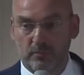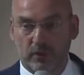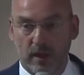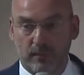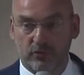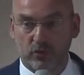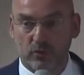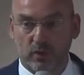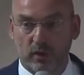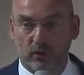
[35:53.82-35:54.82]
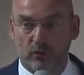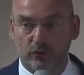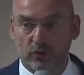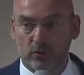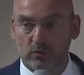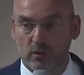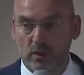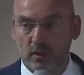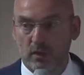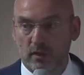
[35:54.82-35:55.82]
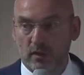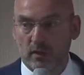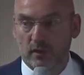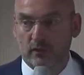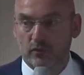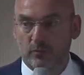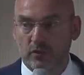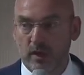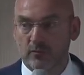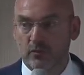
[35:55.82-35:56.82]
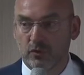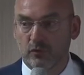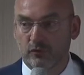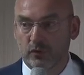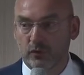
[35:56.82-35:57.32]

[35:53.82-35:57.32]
Perhaps you are also, sometimes you